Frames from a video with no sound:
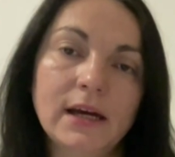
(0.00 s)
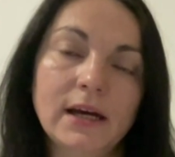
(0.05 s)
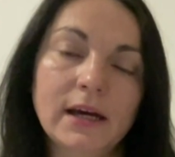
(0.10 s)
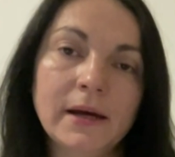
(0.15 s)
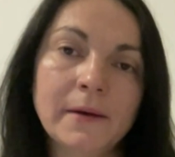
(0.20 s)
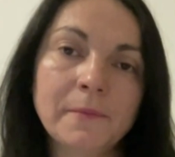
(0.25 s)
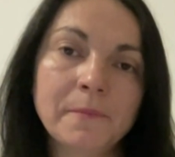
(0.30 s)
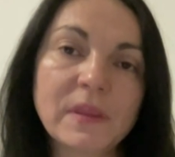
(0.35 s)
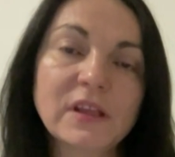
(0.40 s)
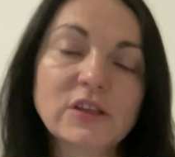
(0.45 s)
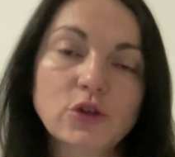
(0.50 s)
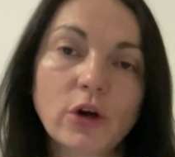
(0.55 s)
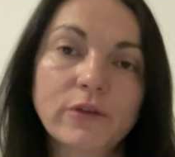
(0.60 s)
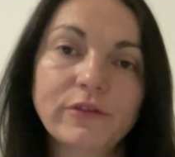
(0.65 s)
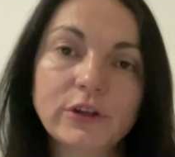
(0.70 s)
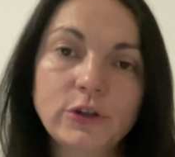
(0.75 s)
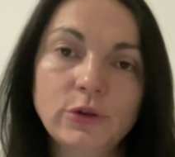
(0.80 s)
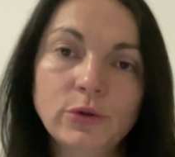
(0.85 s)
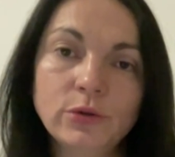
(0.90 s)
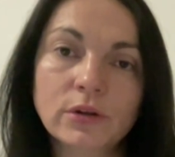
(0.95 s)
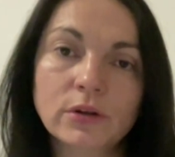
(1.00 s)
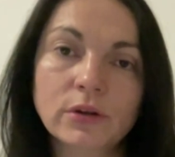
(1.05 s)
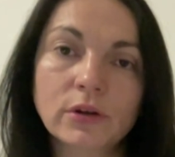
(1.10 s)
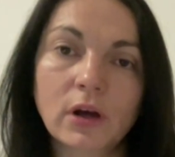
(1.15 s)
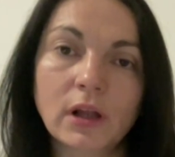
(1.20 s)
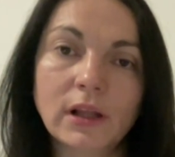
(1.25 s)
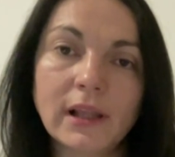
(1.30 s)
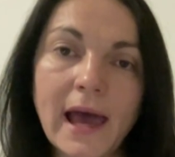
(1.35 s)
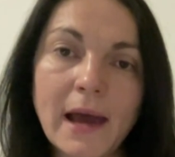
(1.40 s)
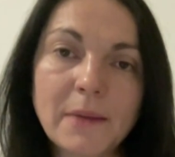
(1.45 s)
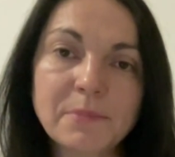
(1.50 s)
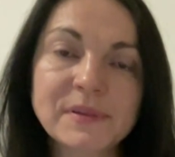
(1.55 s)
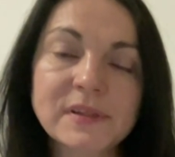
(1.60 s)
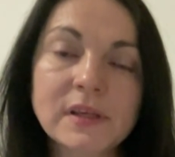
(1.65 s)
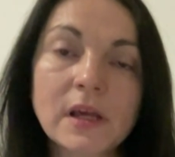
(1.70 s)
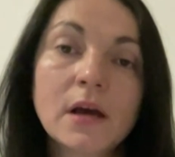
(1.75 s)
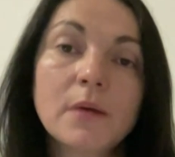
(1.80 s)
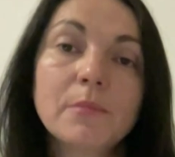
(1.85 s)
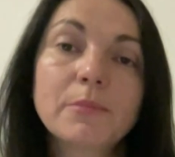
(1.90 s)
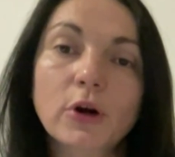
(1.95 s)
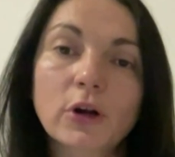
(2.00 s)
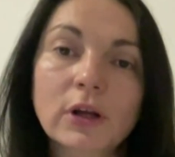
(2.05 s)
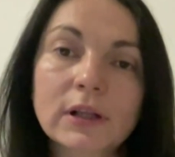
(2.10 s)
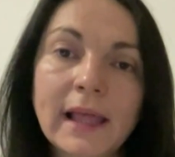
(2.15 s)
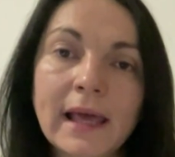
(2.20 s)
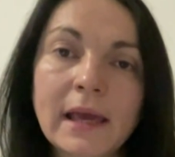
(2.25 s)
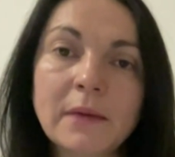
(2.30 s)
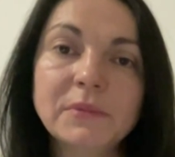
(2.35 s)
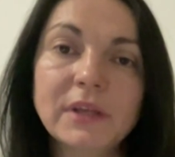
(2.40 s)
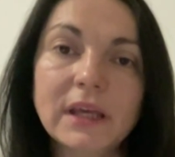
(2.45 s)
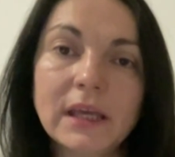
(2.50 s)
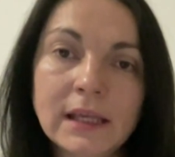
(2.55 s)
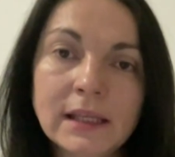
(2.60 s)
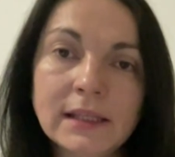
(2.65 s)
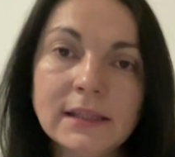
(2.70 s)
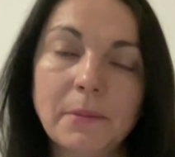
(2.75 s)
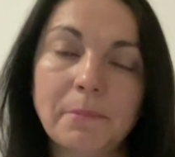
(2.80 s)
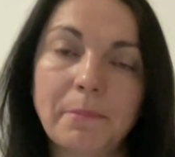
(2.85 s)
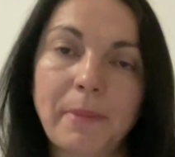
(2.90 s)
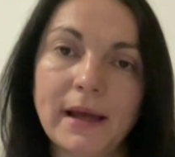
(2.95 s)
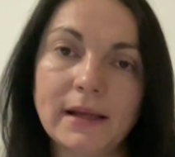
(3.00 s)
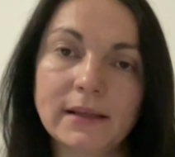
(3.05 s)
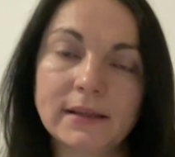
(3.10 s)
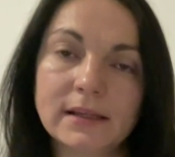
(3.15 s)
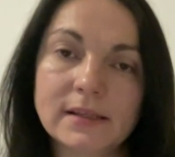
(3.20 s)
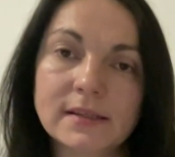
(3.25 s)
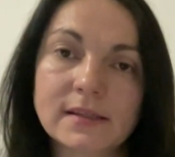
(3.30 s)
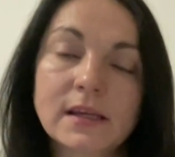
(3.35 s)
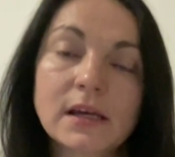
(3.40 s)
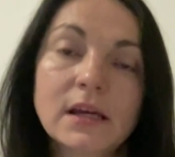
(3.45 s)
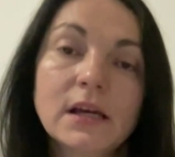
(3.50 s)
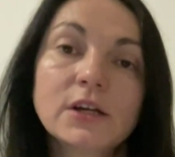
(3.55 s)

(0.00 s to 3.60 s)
the Soviet Union collapse, proclaimed independence.